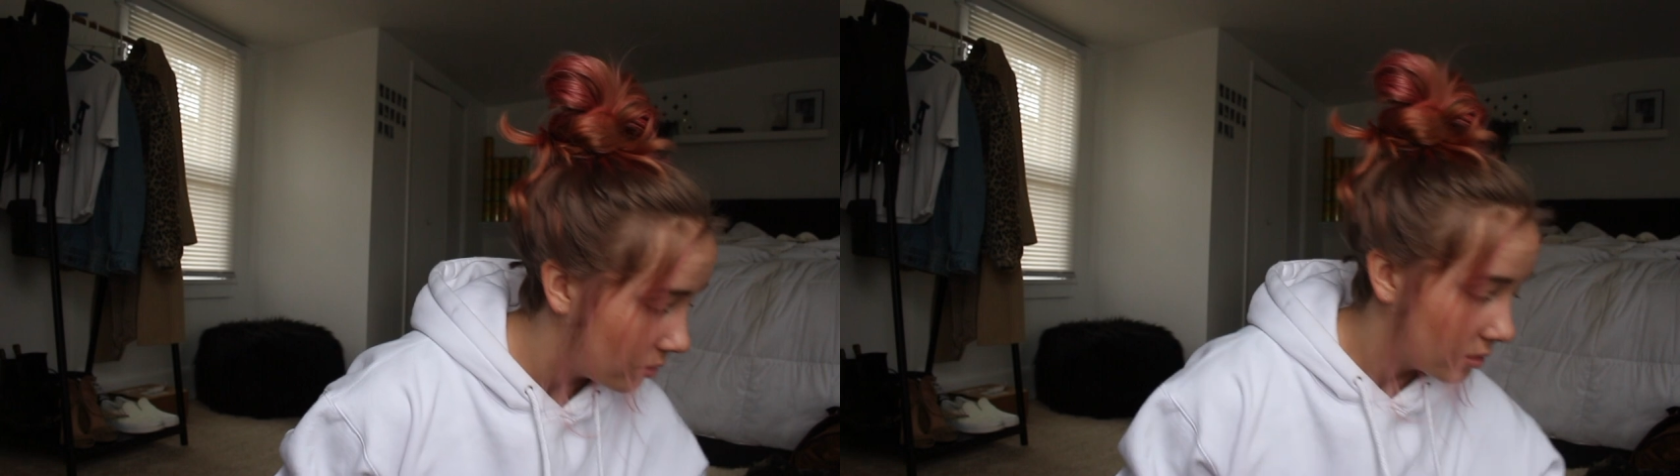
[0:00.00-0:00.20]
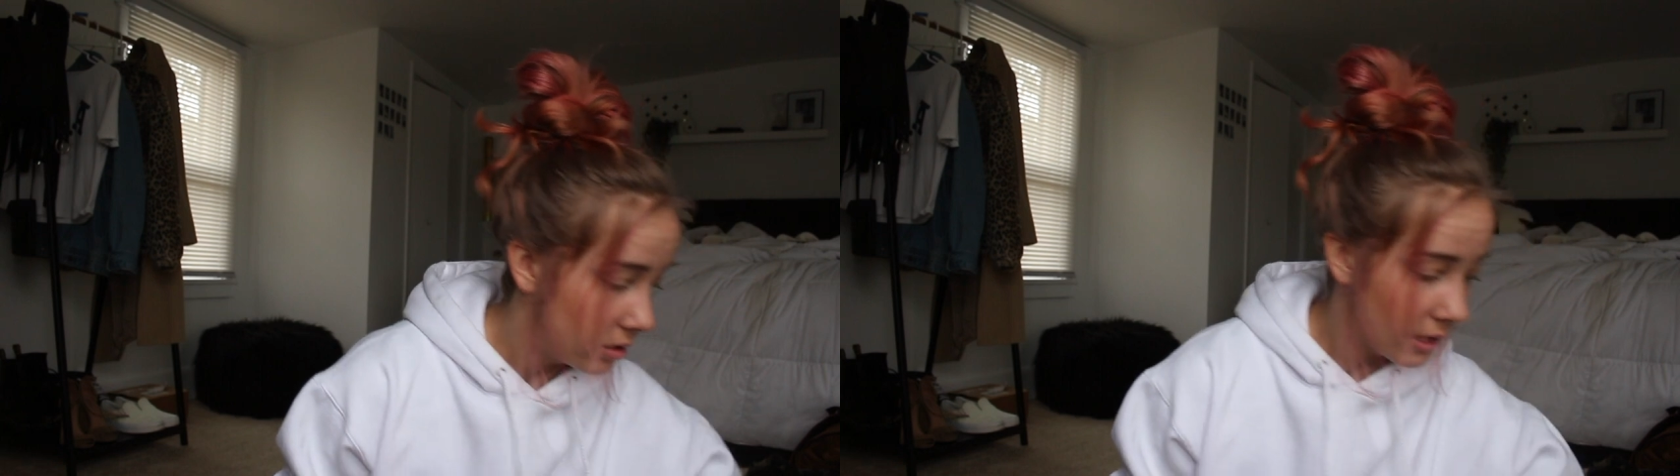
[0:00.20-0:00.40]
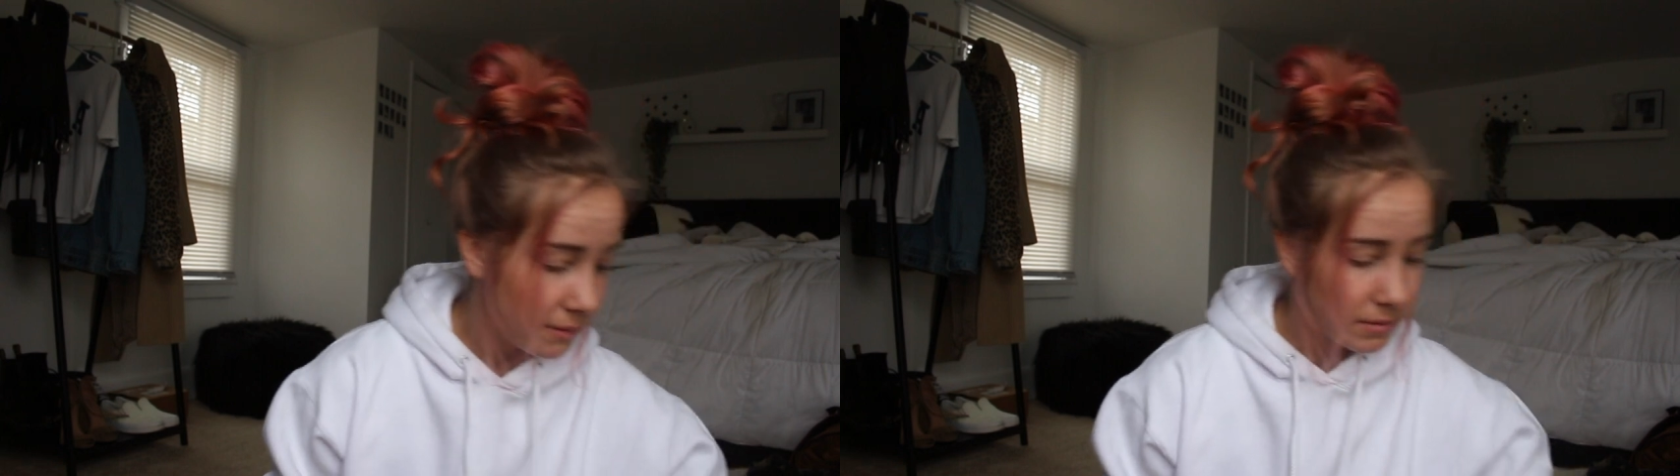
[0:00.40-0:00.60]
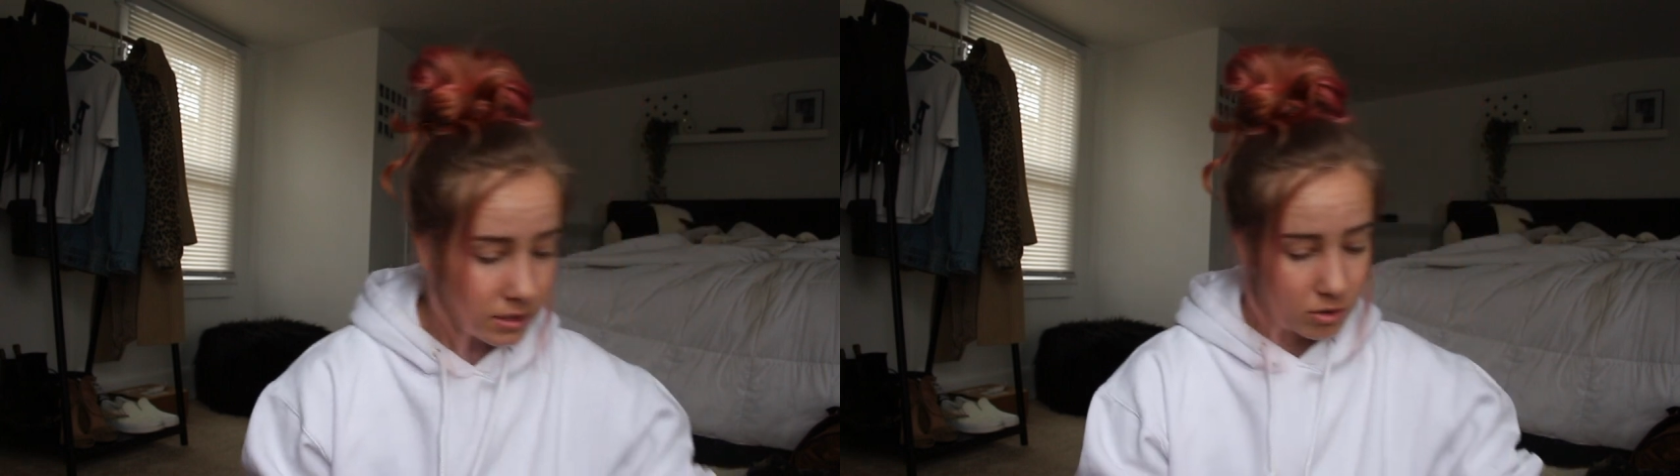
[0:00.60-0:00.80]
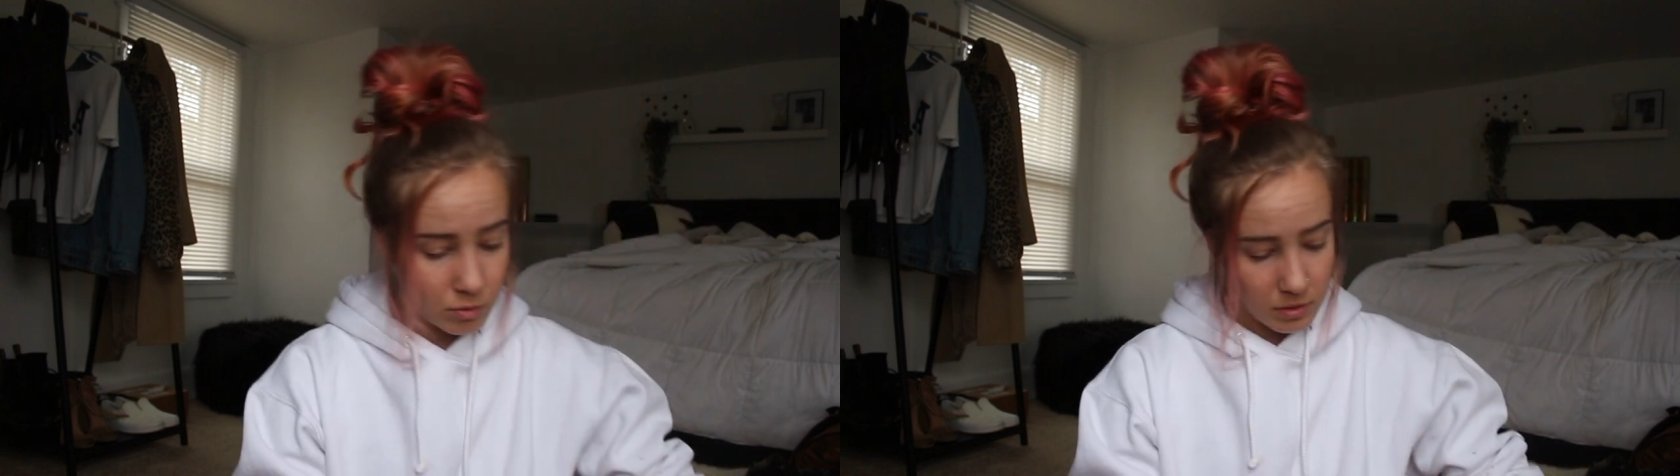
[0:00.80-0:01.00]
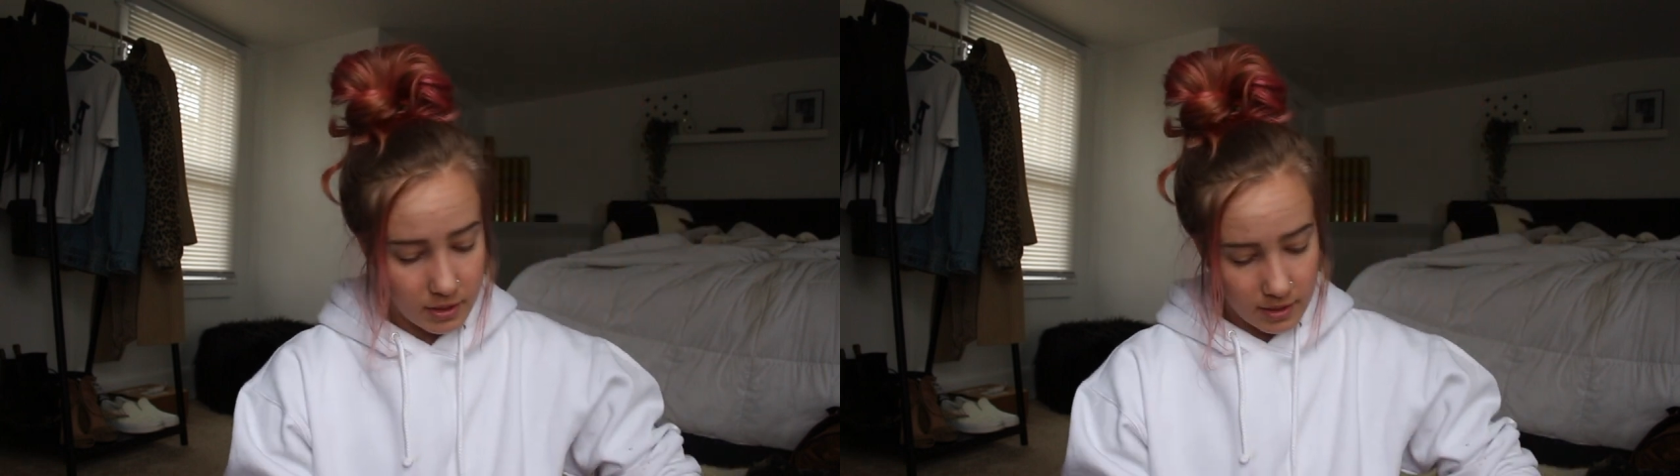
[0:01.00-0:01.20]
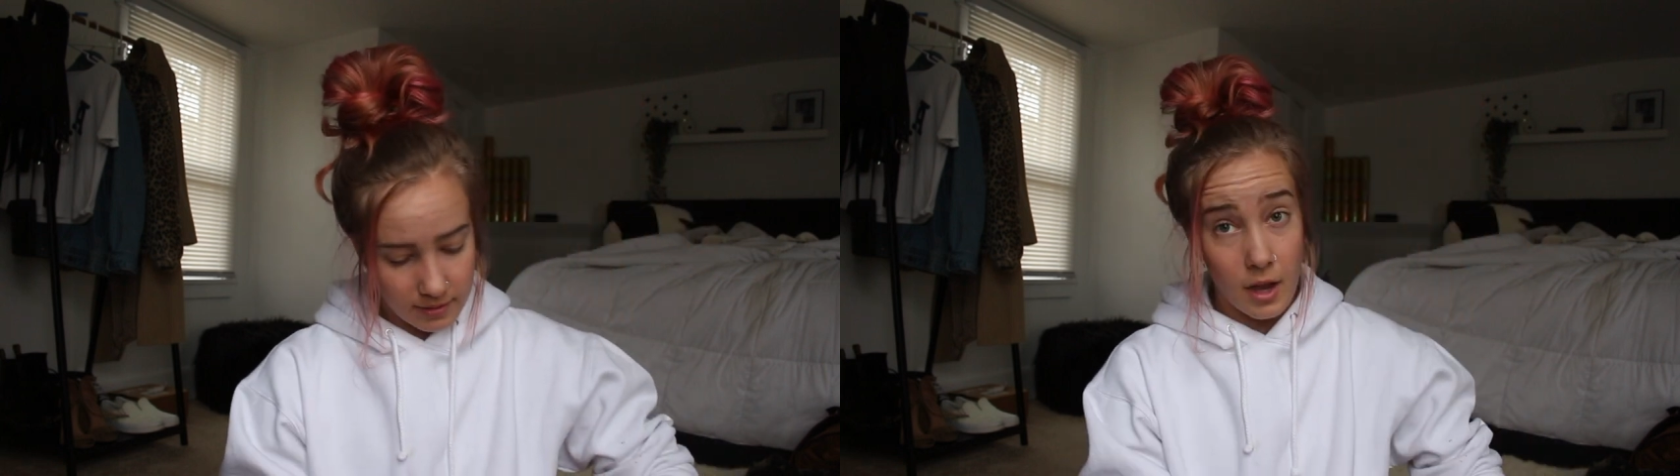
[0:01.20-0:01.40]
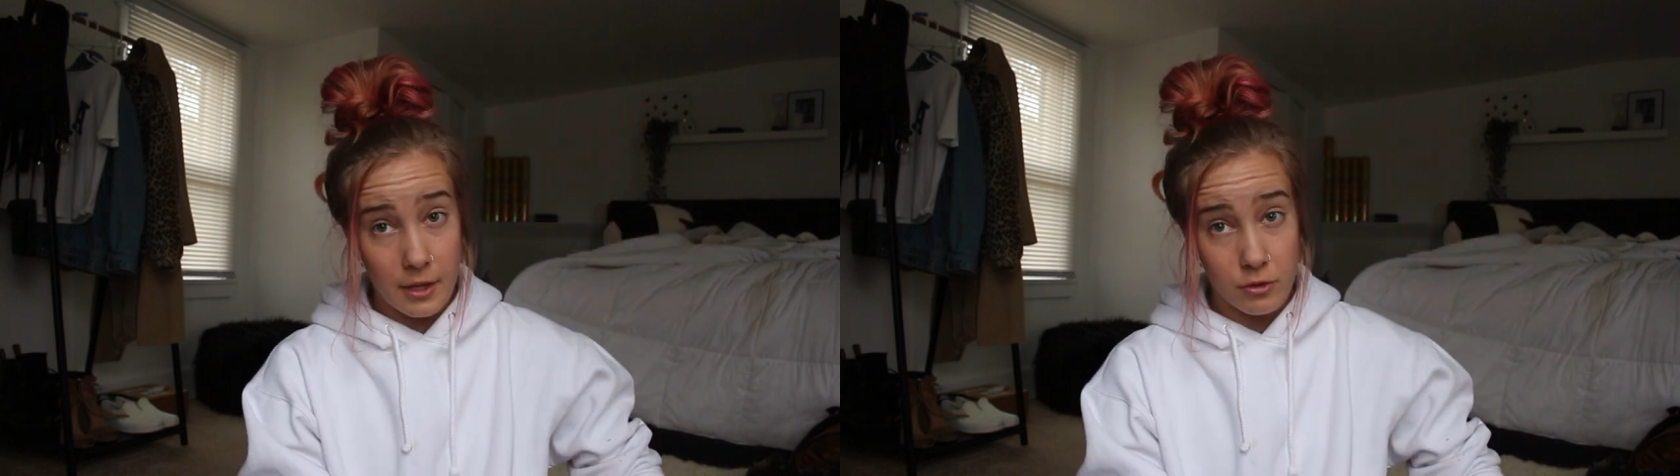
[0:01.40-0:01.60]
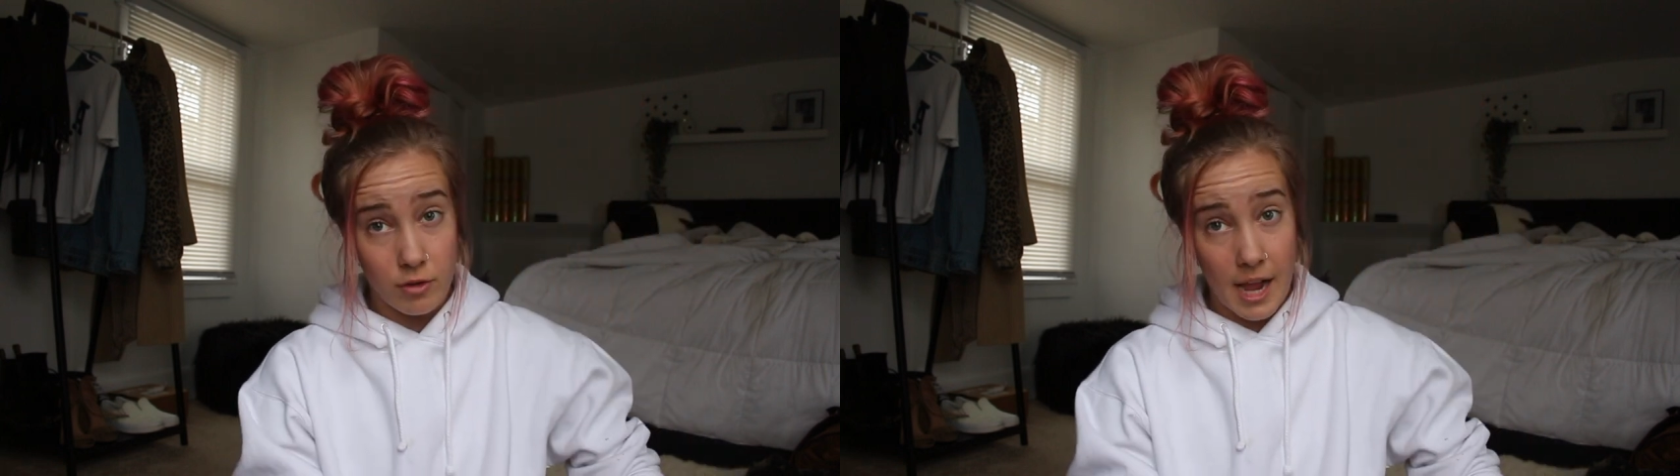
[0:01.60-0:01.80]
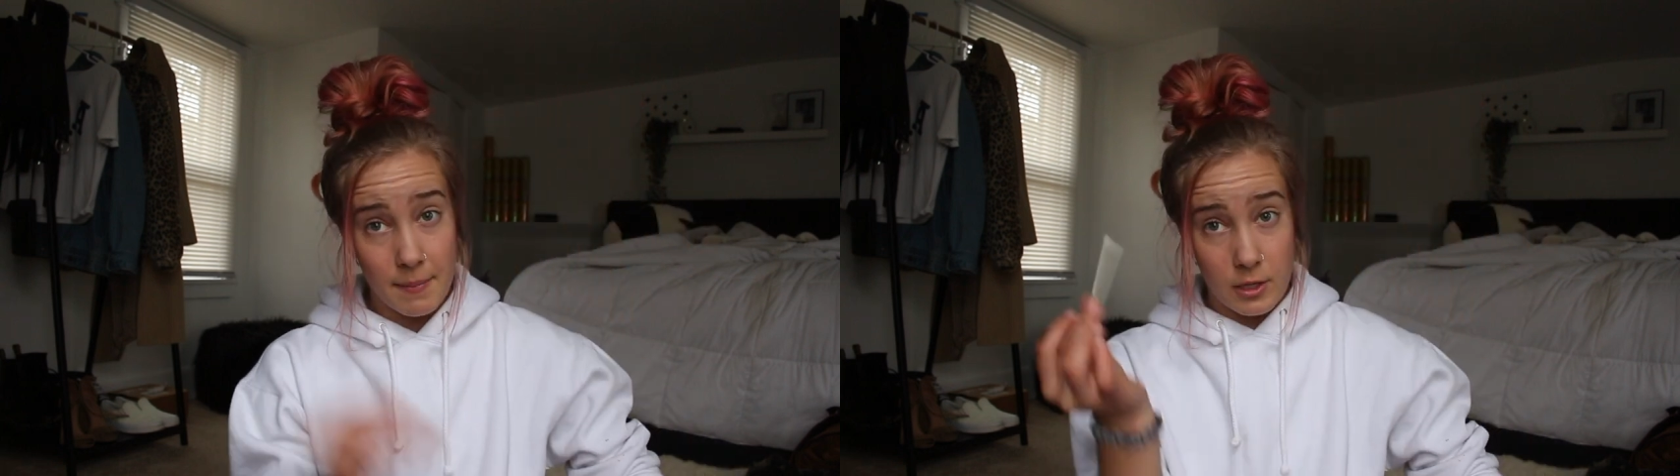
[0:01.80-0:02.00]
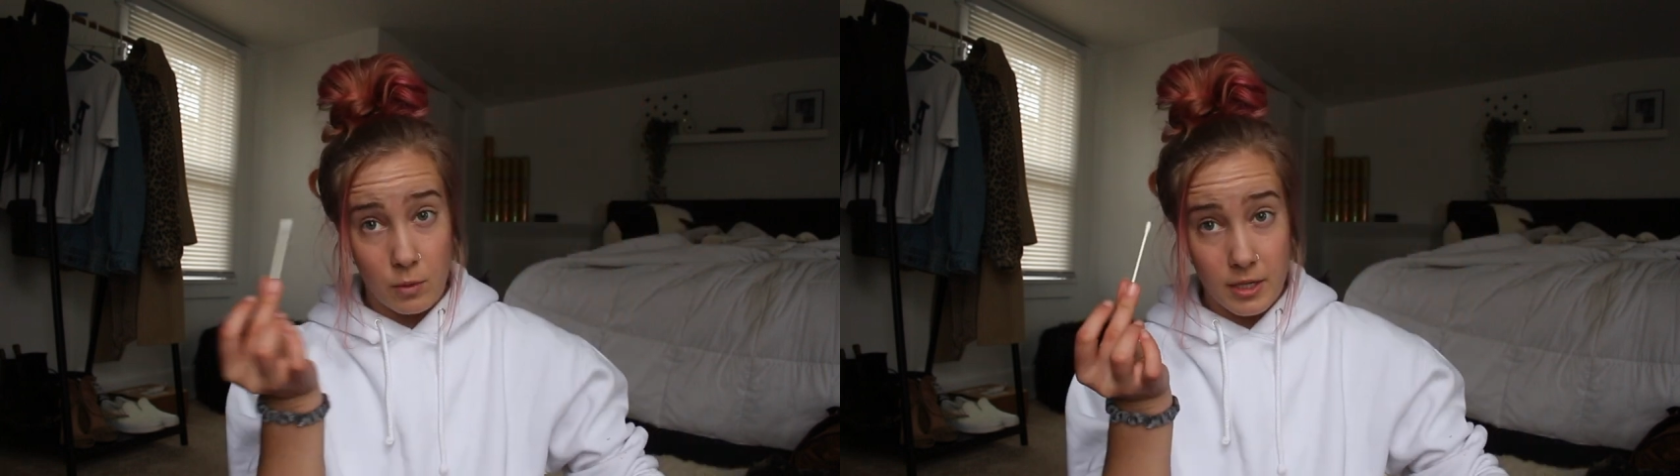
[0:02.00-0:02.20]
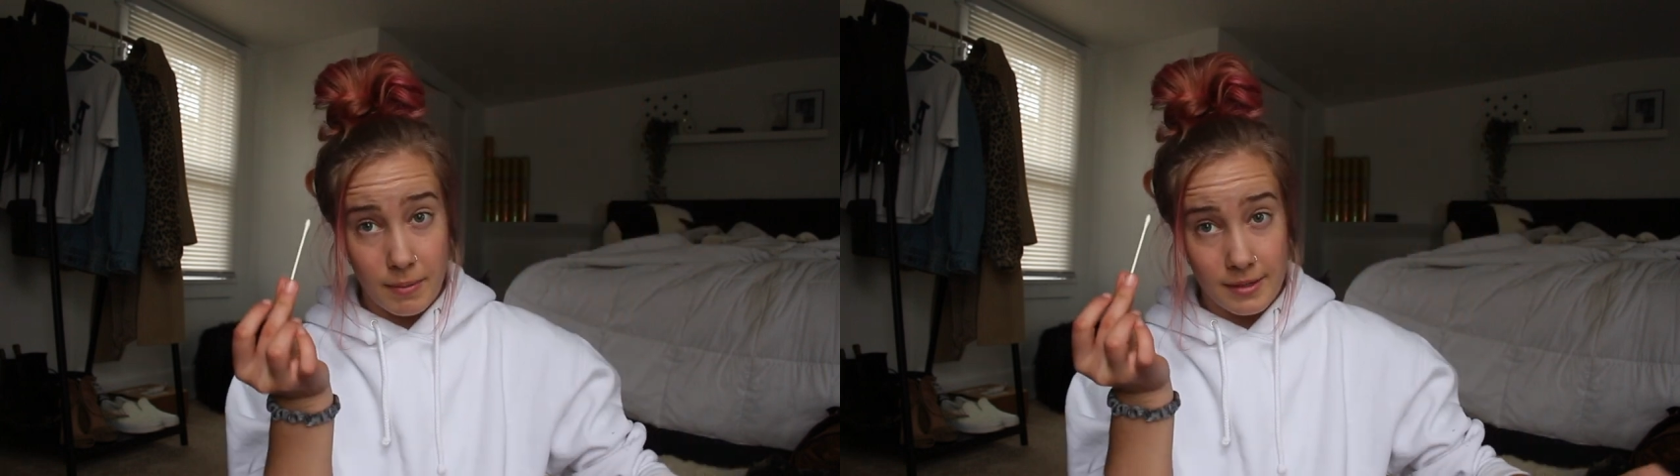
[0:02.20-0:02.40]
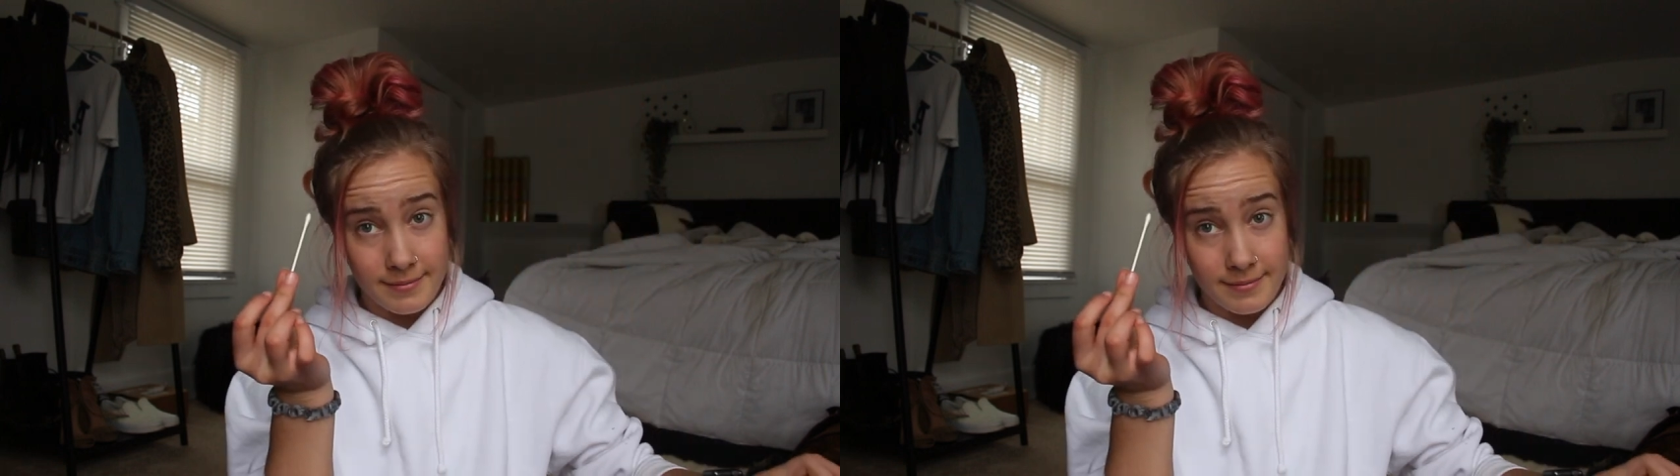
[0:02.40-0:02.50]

clean my nose with it, I just grab a Q-tip.